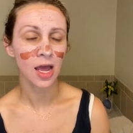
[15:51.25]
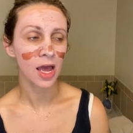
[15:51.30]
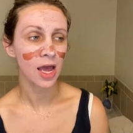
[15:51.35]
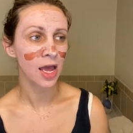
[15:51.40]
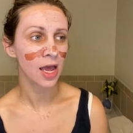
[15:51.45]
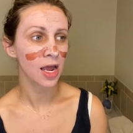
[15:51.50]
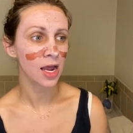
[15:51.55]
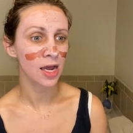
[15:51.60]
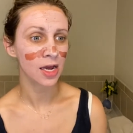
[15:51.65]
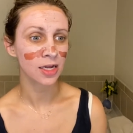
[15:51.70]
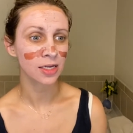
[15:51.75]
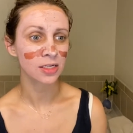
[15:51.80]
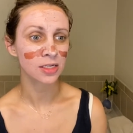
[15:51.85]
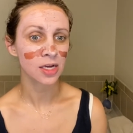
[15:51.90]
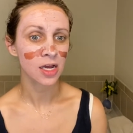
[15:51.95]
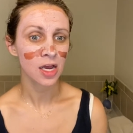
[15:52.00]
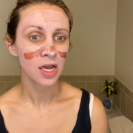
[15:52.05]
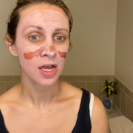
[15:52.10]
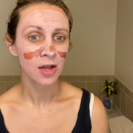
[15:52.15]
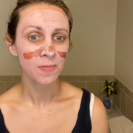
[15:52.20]
And,
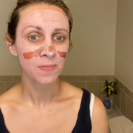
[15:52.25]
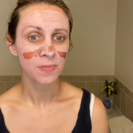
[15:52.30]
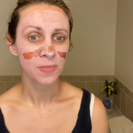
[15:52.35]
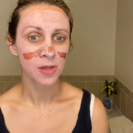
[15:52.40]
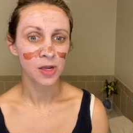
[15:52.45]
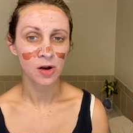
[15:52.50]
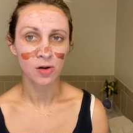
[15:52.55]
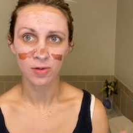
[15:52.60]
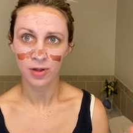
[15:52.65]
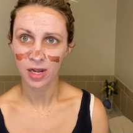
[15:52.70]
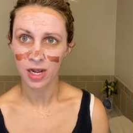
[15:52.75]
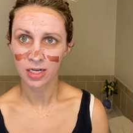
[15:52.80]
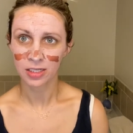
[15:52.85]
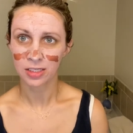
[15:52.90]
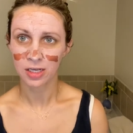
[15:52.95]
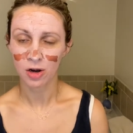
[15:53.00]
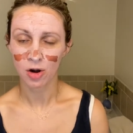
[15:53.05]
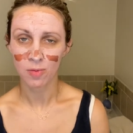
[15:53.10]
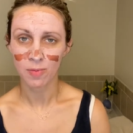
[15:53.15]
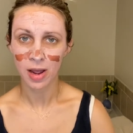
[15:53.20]
you know, like I
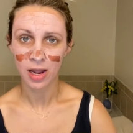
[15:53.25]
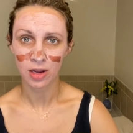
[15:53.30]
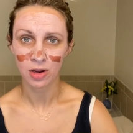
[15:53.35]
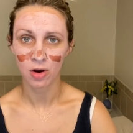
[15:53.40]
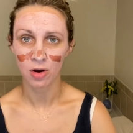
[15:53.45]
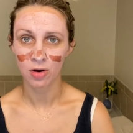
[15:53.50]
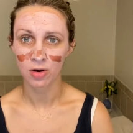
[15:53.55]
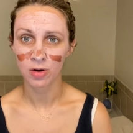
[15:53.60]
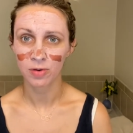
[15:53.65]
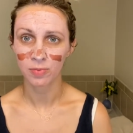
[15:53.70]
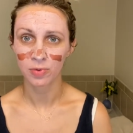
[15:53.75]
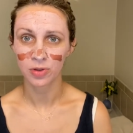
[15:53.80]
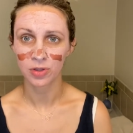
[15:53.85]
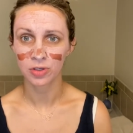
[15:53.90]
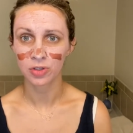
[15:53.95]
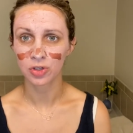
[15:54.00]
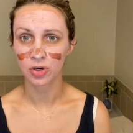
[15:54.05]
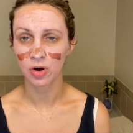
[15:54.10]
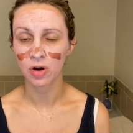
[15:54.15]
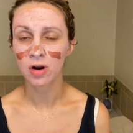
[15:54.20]
said, our backyard with the
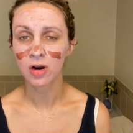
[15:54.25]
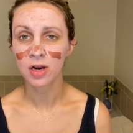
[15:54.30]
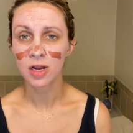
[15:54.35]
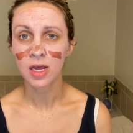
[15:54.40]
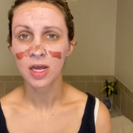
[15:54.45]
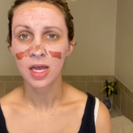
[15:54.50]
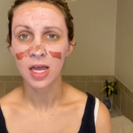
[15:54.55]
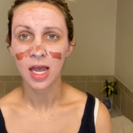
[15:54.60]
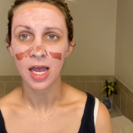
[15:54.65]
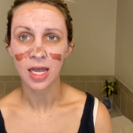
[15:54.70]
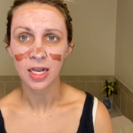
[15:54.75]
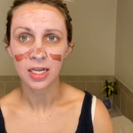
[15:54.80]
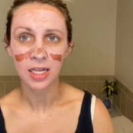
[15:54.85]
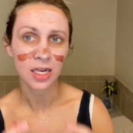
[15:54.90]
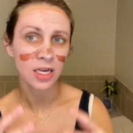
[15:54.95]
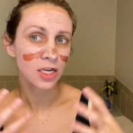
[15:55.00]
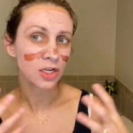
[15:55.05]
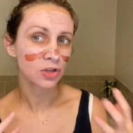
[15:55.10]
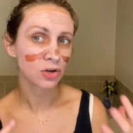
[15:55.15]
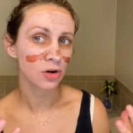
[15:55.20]
dirt and
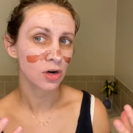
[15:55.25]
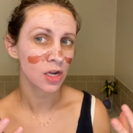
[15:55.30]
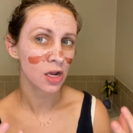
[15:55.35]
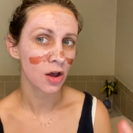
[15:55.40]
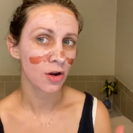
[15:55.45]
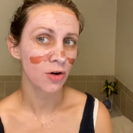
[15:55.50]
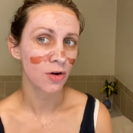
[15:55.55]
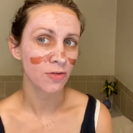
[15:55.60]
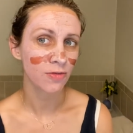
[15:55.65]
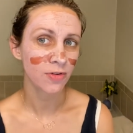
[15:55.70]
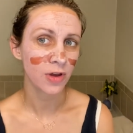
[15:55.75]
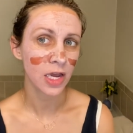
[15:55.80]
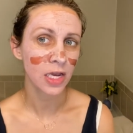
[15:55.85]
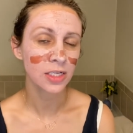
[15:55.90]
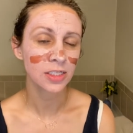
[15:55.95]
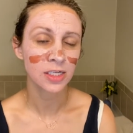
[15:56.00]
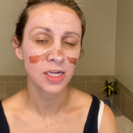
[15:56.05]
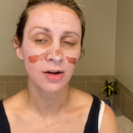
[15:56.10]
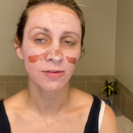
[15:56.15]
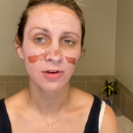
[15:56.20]
getting dirty on our
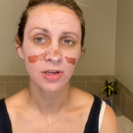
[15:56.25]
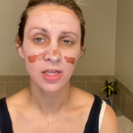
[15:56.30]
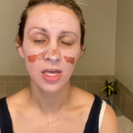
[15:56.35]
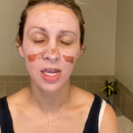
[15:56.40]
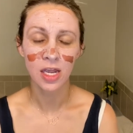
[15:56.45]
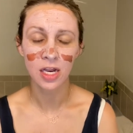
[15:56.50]
face and everything.